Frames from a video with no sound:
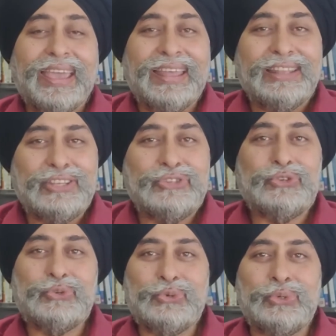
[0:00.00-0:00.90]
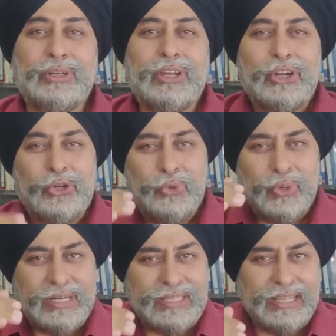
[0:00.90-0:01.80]
In this tool,
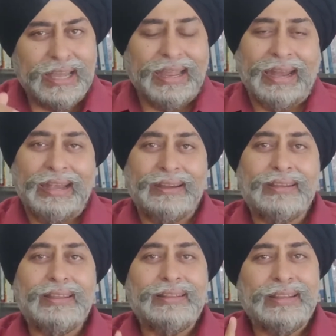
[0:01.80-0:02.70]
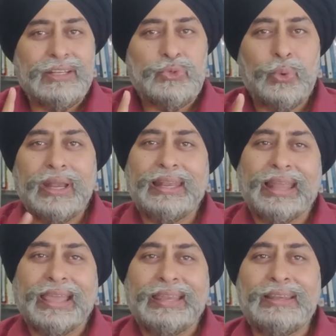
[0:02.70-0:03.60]
towards the end, there is one
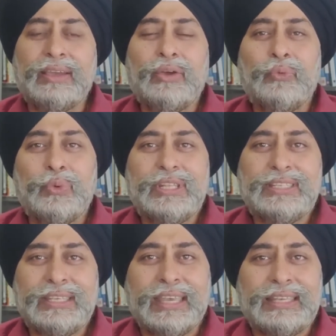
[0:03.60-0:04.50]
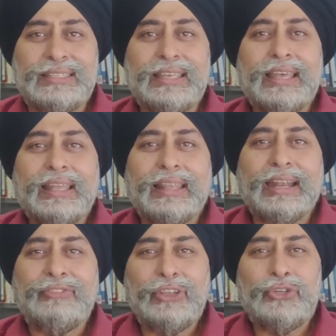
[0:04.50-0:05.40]
line which says
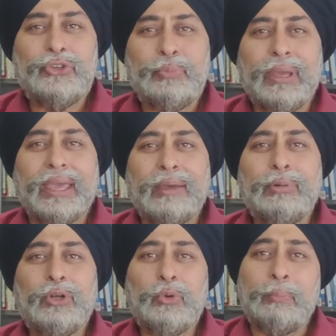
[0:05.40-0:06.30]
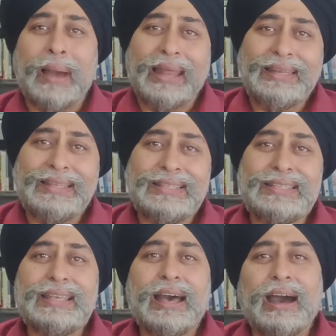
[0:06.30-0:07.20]
that we should be able to
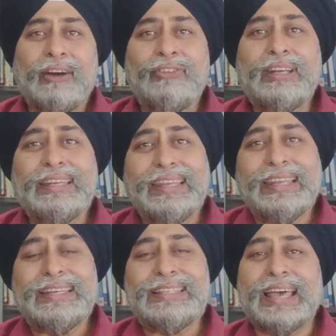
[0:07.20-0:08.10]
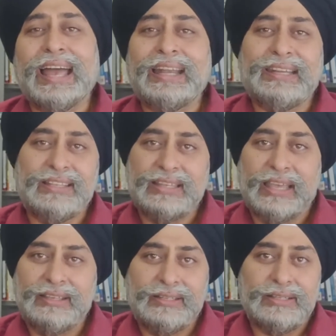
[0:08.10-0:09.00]
balance our needs and
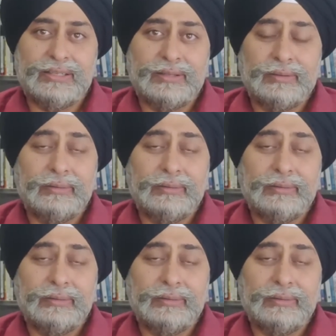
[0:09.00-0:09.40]
desires.